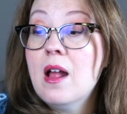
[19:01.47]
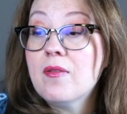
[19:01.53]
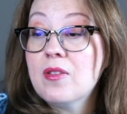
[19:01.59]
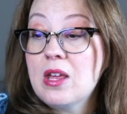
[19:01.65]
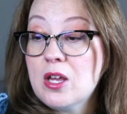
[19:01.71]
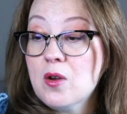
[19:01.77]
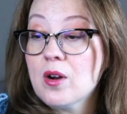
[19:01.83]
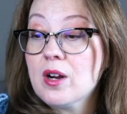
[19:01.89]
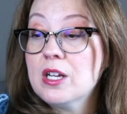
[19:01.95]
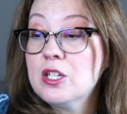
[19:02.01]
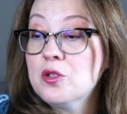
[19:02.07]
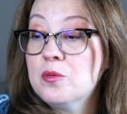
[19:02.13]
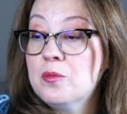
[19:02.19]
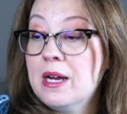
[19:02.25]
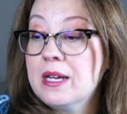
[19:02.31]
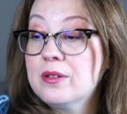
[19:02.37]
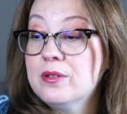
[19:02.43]
Thank you, Archangel
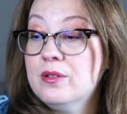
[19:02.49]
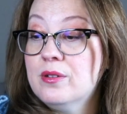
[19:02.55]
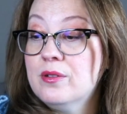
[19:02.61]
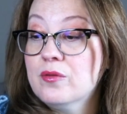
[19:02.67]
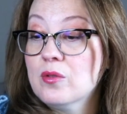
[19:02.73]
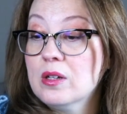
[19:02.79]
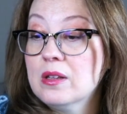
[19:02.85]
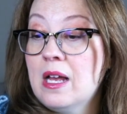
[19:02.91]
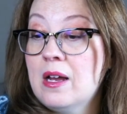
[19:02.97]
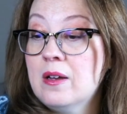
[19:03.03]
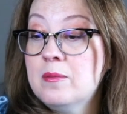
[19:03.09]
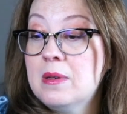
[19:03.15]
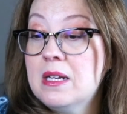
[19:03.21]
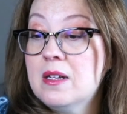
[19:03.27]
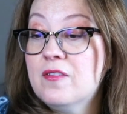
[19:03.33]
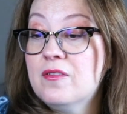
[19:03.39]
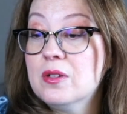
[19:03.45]
Michael, for allowing
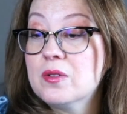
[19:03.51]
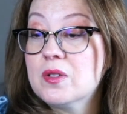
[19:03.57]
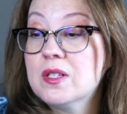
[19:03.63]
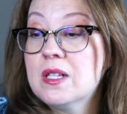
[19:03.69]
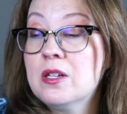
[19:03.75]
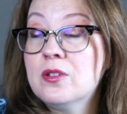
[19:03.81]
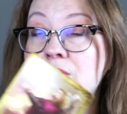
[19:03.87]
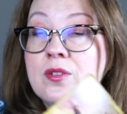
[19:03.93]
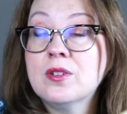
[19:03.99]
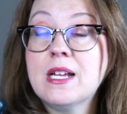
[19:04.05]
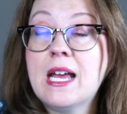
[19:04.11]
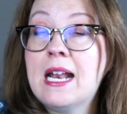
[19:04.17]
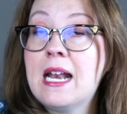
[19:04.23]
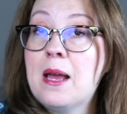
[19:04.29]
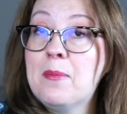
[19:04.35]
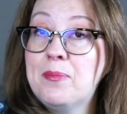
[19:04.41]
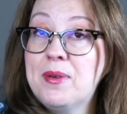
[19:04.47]
me to feel centered
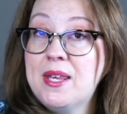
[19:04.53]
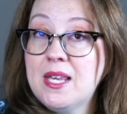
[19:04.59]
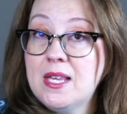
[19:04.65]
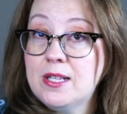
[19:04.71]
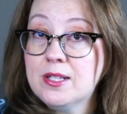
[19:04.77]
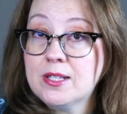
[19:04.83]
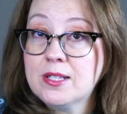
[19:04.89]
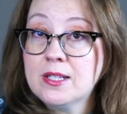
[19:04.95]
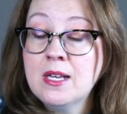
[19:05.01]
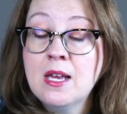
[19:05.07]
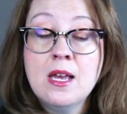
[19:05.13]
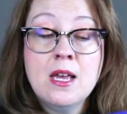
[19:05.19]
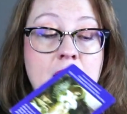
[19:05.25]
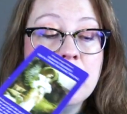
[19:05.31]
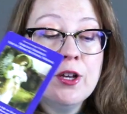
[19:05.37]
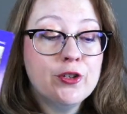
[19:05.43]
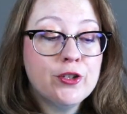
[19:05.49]
and at peace.
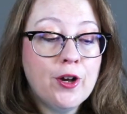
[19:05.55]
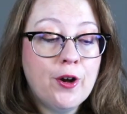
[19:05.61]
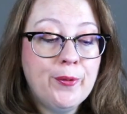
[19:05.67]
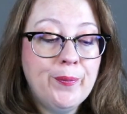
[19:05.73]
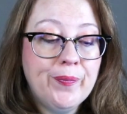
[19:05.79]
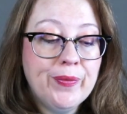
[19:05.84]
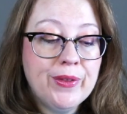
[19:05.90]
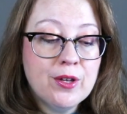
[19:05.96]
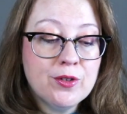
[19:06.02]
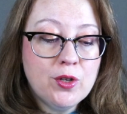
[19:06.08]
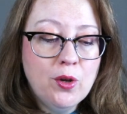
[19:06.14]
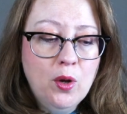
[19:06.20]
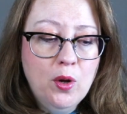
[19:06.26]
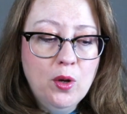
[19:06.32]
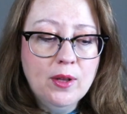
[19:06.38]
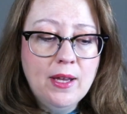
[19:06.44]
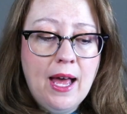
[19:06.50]
So there's a
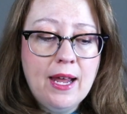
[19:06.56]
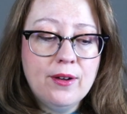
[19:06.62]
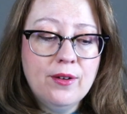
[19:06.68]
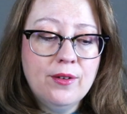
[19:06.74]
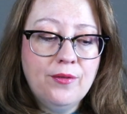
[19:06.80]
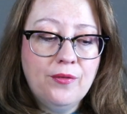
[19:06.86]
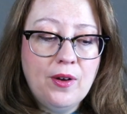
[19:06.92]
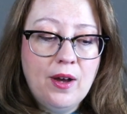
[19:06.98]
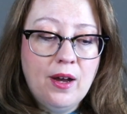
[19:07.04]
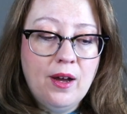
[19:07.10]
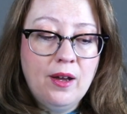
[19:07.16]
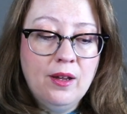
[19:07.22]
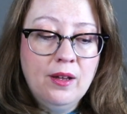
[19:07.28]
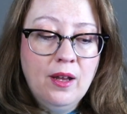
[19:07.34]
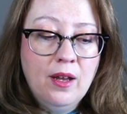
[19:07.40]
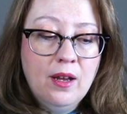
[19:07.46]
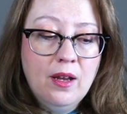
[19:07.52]
whole lot of uh,
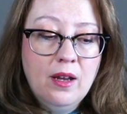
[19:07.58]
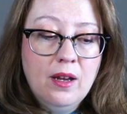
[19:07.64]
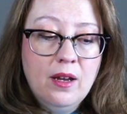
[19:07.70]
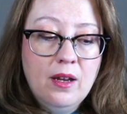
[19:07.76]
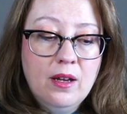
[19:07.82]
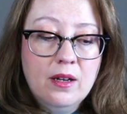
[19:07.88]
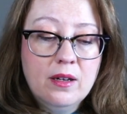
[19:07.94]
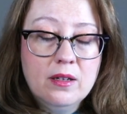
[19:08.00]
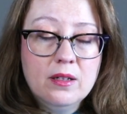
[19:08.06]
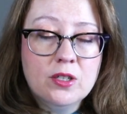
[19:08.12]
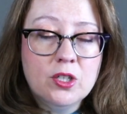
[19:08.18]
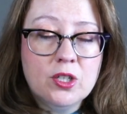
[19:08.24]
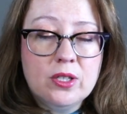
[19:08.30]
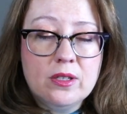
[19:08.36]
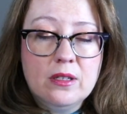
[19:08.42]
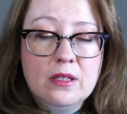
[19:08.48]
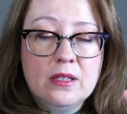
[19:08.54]

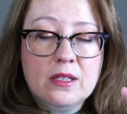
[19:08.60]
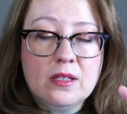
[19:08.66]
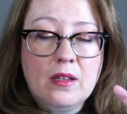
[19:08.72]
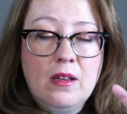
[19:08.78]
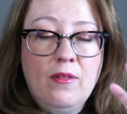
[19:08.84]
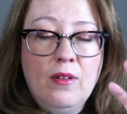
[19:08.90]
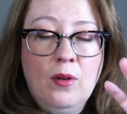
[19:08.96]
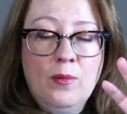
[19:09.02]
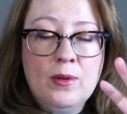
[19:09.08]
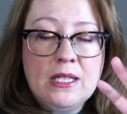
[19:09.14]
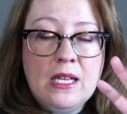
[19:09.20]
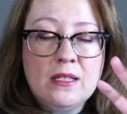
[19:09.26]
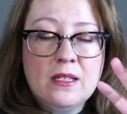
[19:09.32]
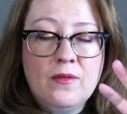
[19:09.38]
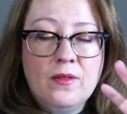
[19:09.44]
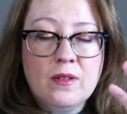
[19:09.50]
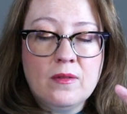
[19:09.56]
just, it's, it almost
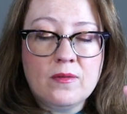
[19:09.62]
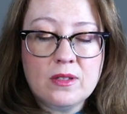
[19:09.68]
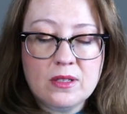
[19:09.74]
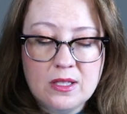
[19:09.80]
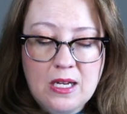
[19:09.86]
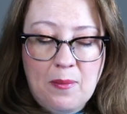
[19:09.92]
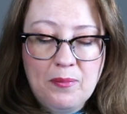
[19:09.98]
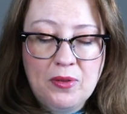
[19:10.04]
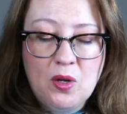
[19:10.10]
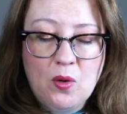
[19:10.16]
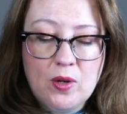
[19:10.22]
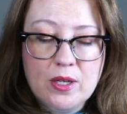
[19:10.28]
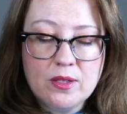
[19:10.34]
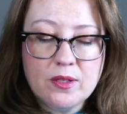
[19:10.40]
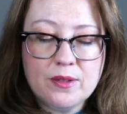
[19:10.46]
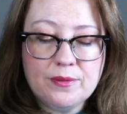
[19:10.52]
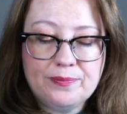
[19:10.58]
has this of stop the
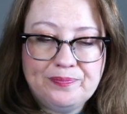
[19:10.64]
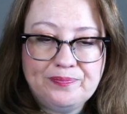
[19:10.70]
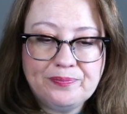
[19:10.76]
noise.